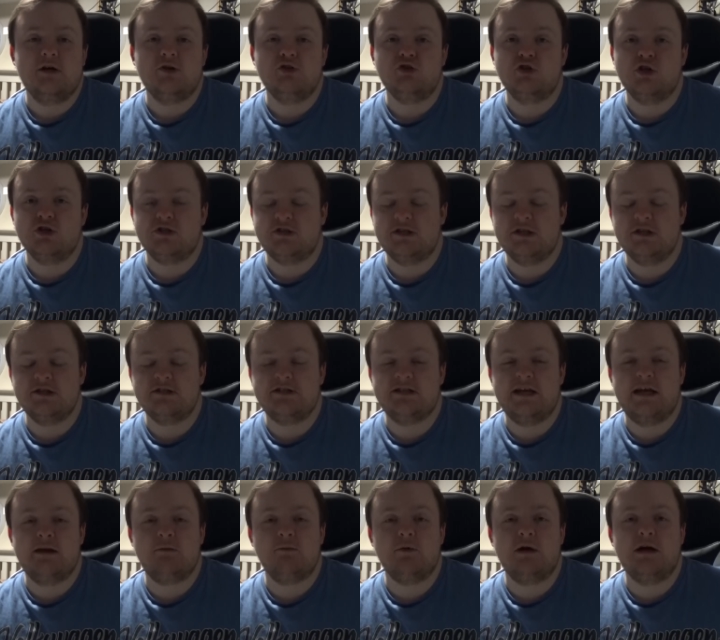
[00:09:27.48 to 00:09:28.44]
Just in the
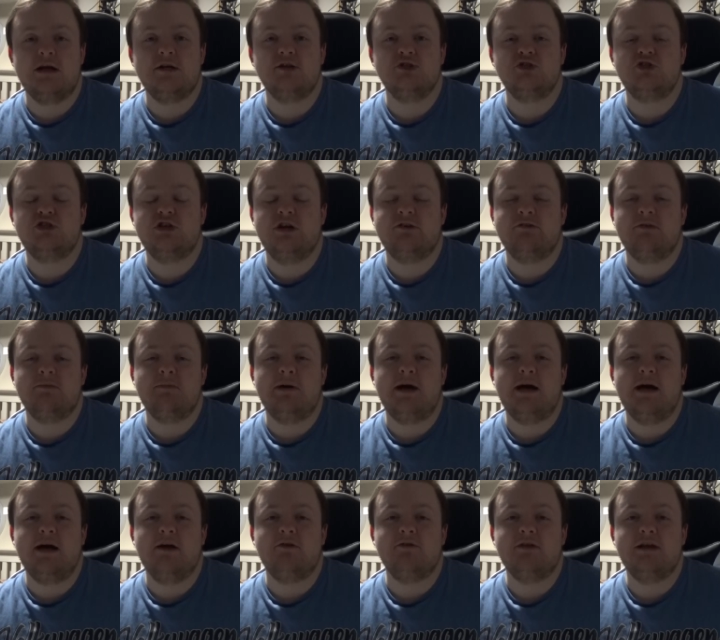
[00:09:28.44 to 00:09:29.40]
same way as
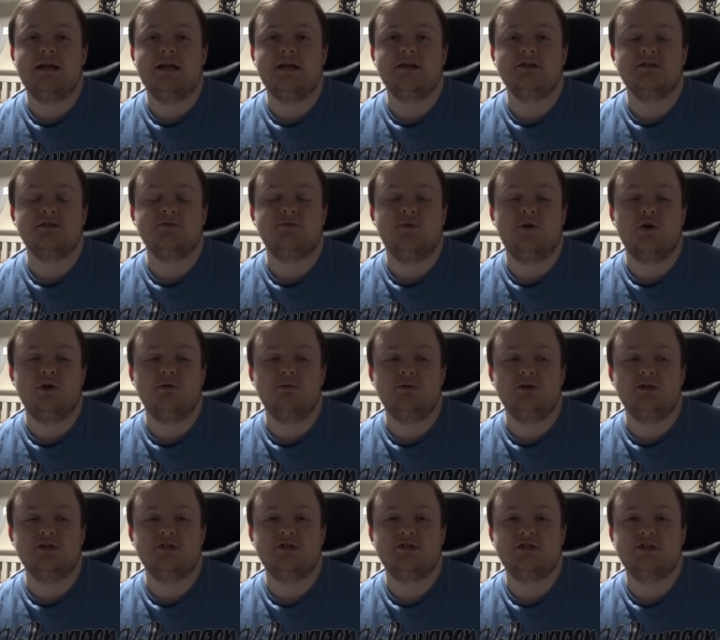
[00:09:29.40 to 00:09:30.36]
Jeremiah and his
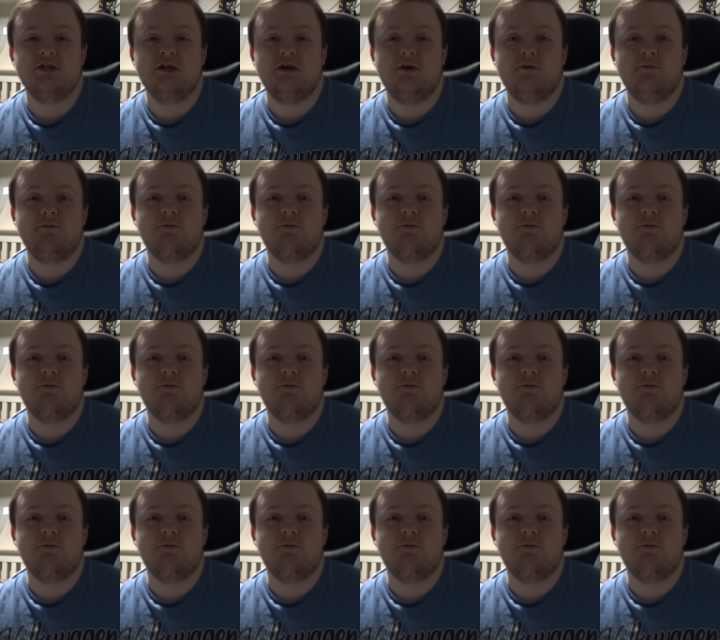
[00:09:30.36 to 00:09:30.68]
followers uh,